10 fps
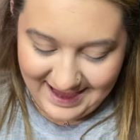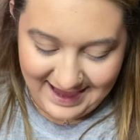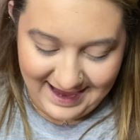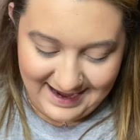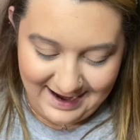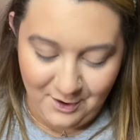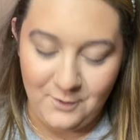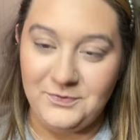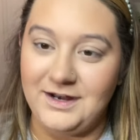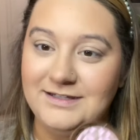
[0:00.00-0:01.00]
and I
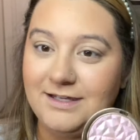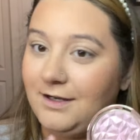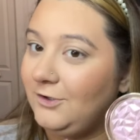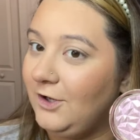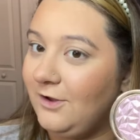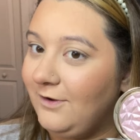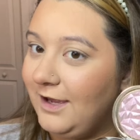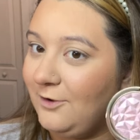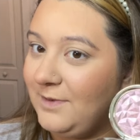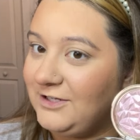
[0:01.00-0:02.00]
hope that it's gonna look
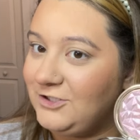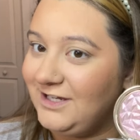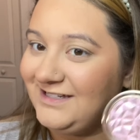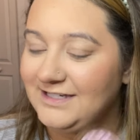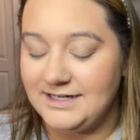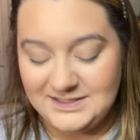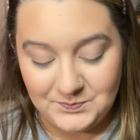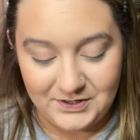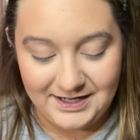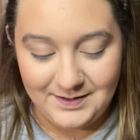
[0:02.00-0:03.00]
okay on my cheeks. It is
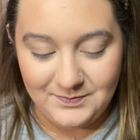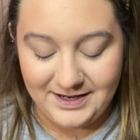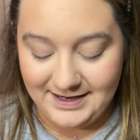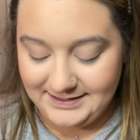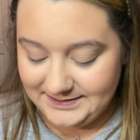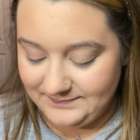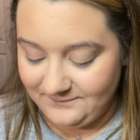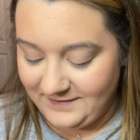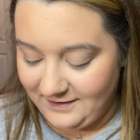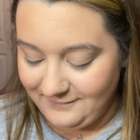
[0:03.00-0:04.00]
pretty, but it's very